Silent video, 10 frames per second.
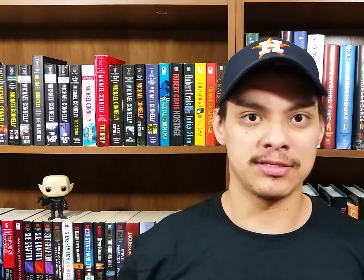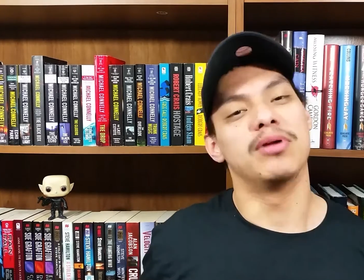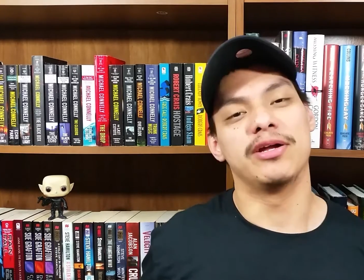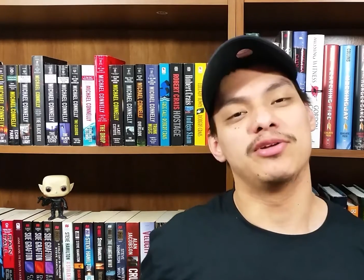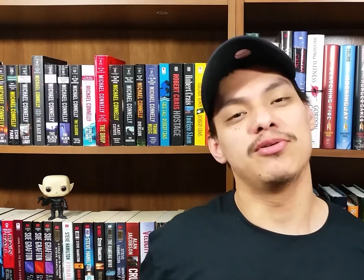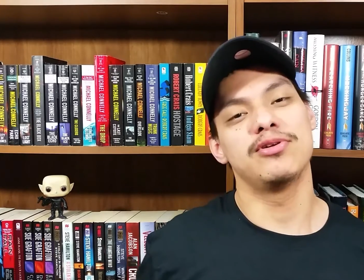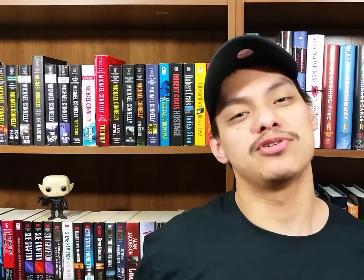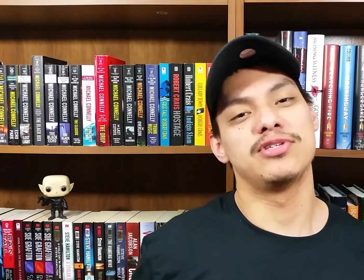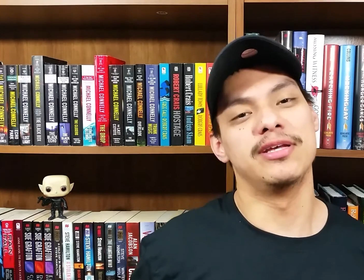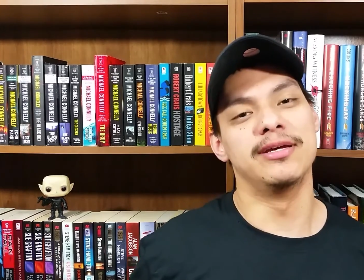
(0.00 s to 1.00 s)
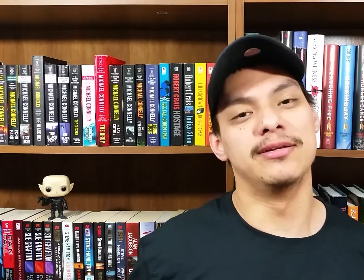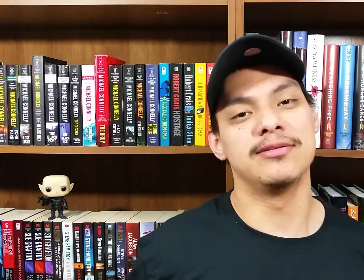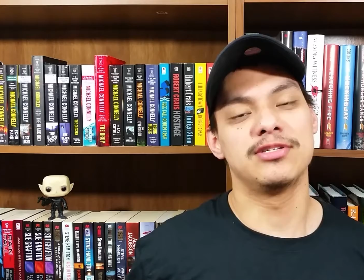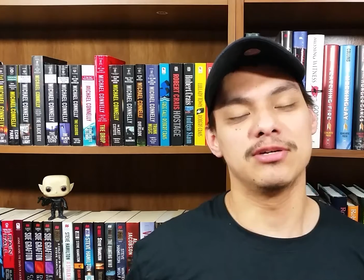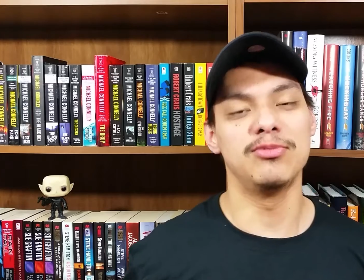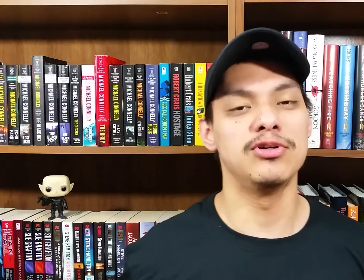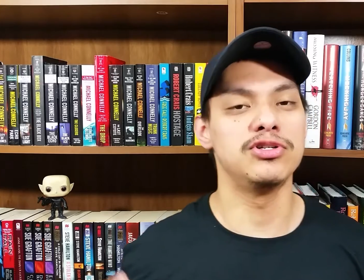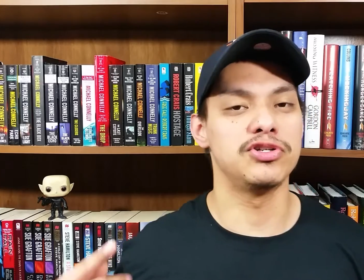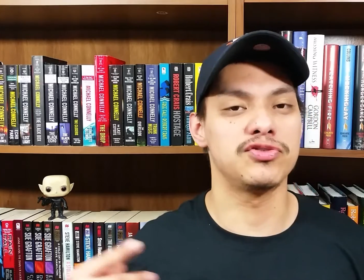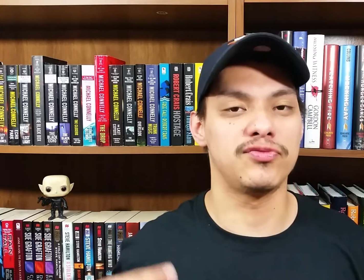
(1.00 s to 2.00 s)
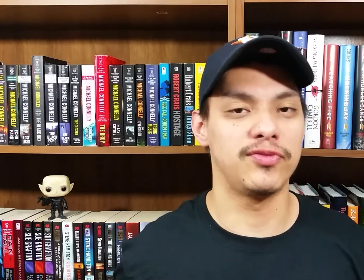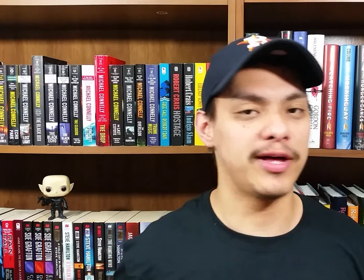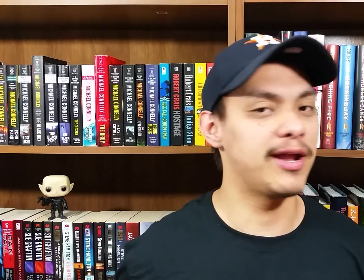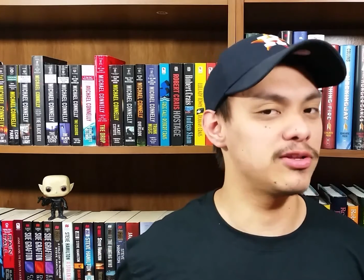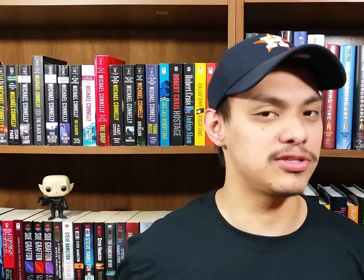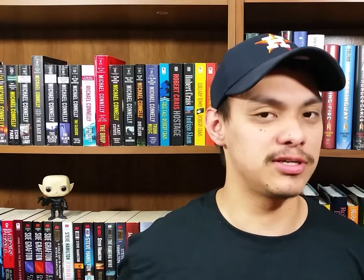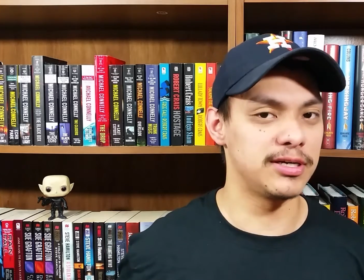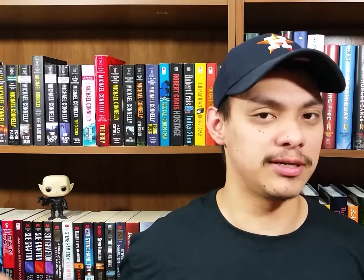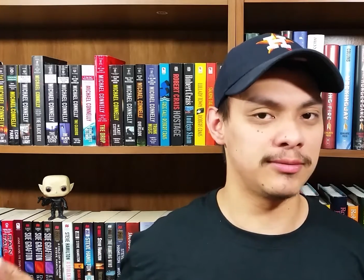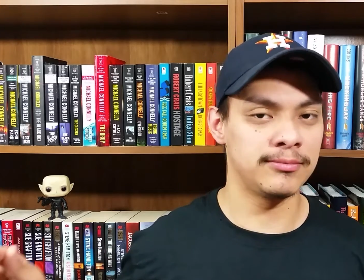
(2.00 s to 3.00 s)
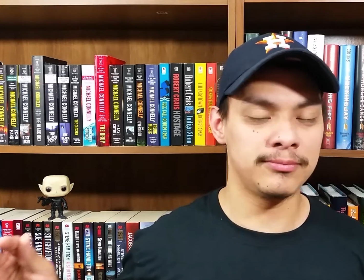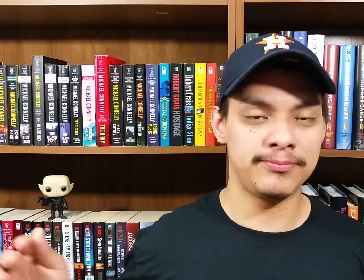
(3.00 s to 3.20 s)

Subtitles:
But I don't understand someone just flat out saying